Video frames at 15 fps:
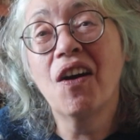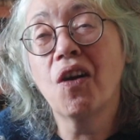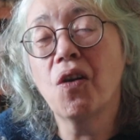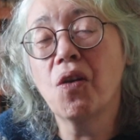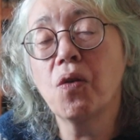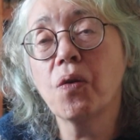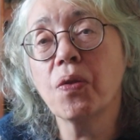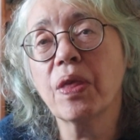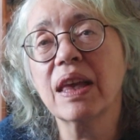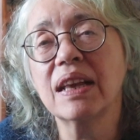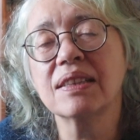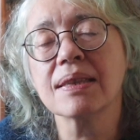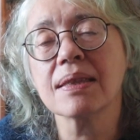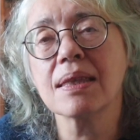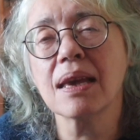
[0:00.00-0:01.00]
All
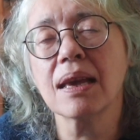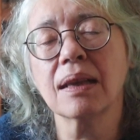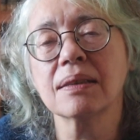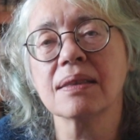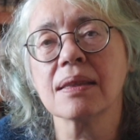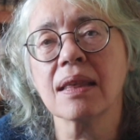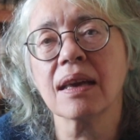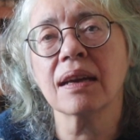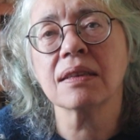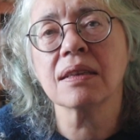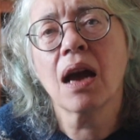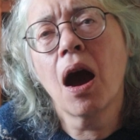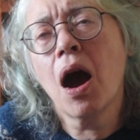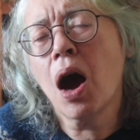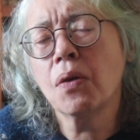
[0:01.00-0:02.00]
these things that
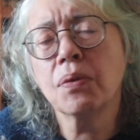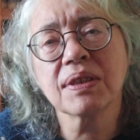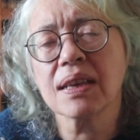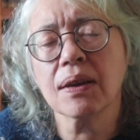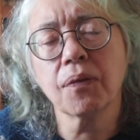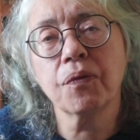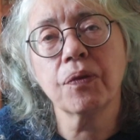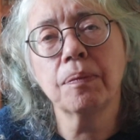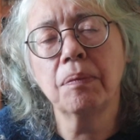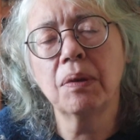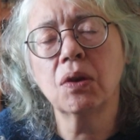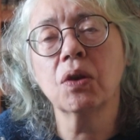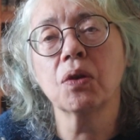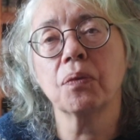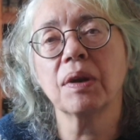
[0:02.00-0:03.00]
I was
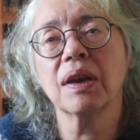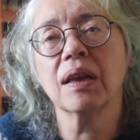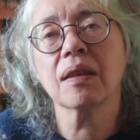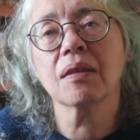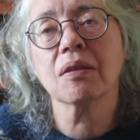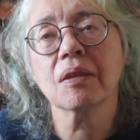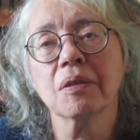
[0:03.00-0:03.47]
unfamiliar with.